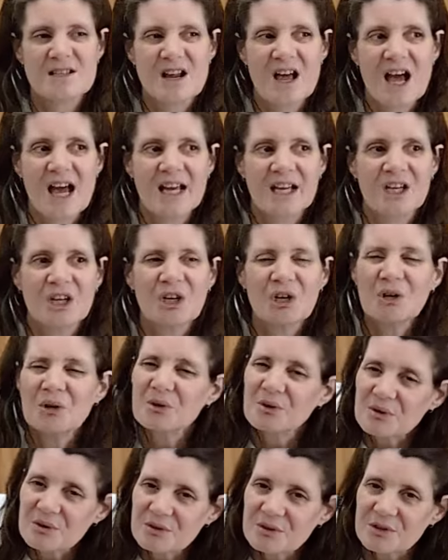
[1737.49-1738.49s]
was like,
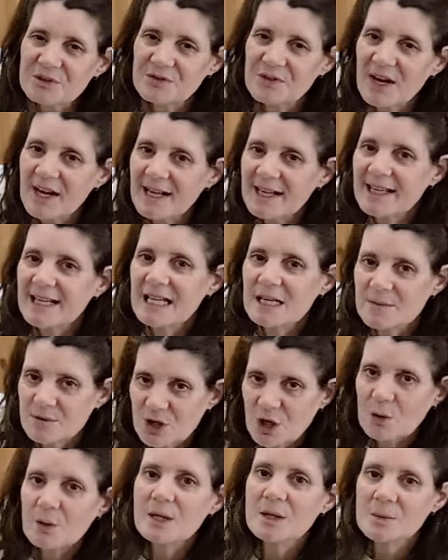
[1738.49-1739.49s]
ooh, if I keep
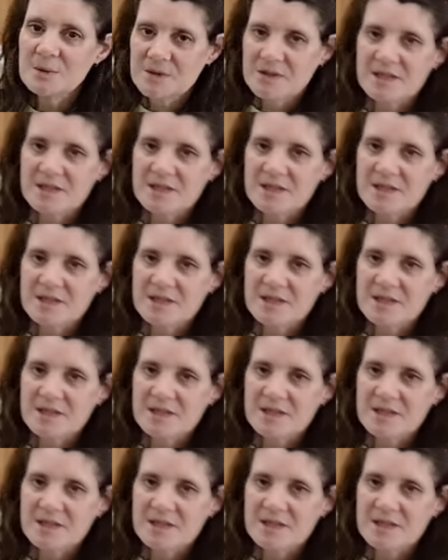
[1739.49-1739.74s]
going with